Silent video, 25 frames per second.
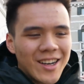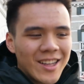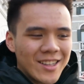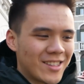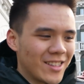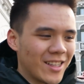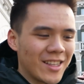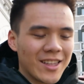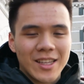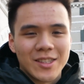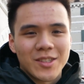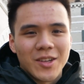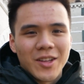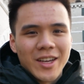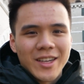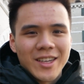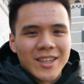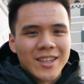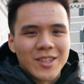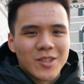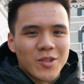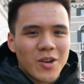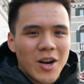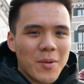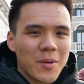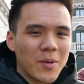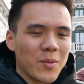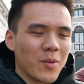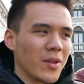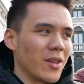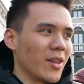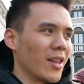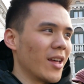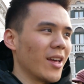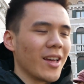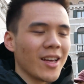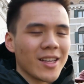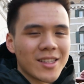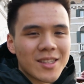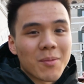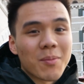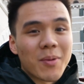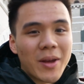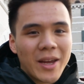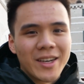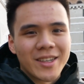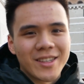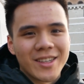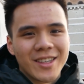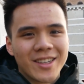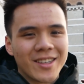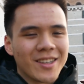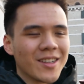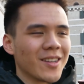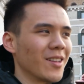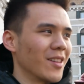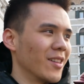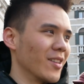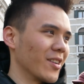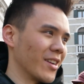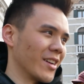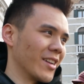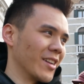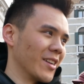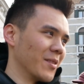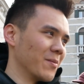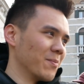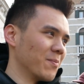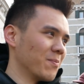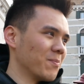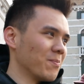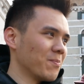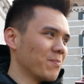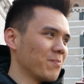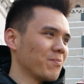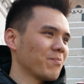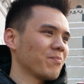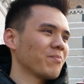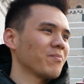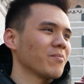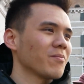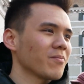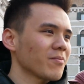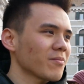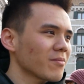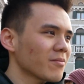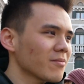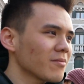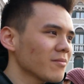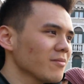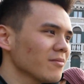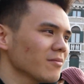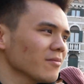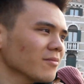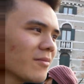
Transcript: that's all I can describe it with. It's a painting, look at it.